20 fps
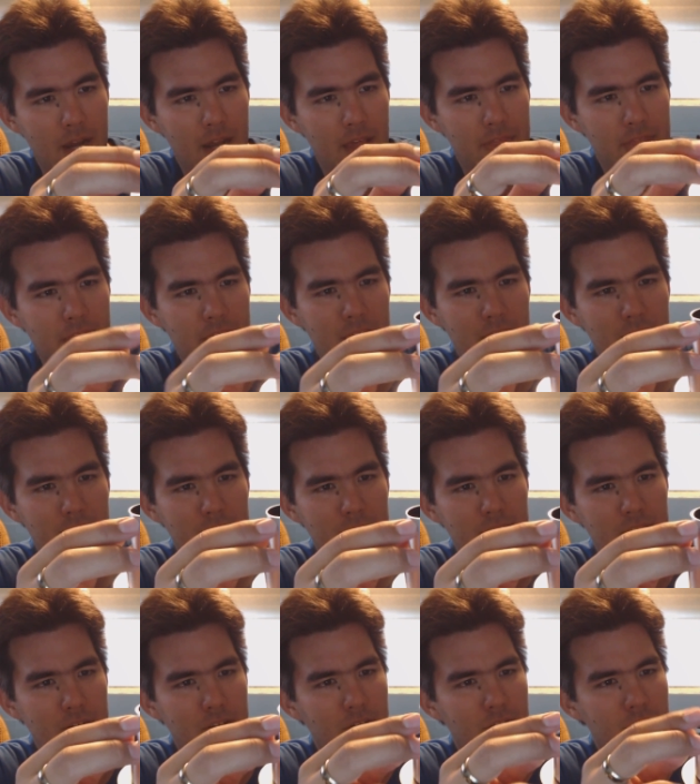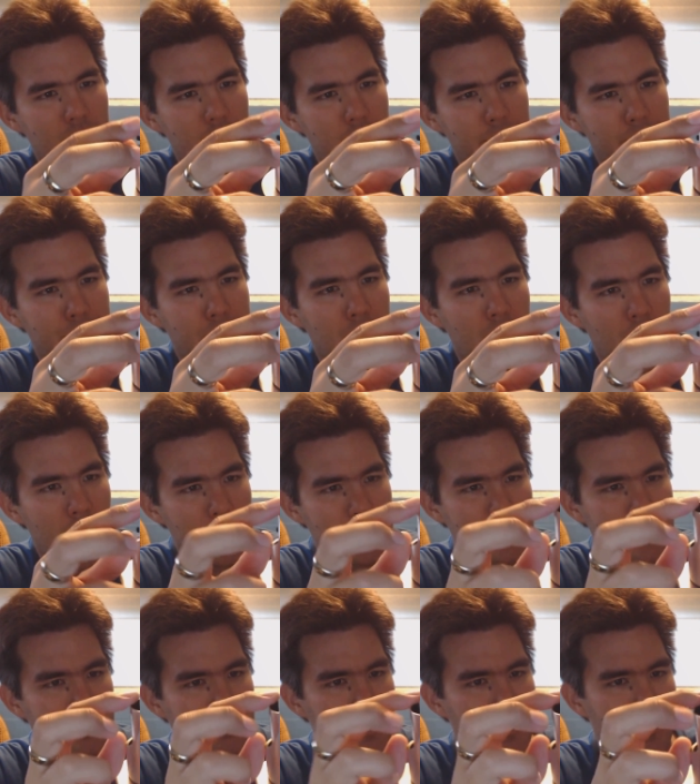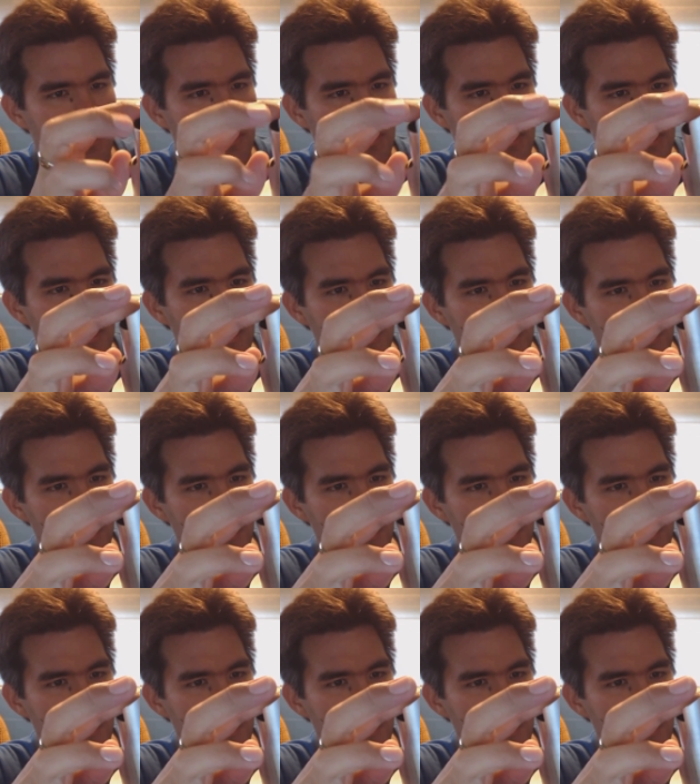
And I think, if possible,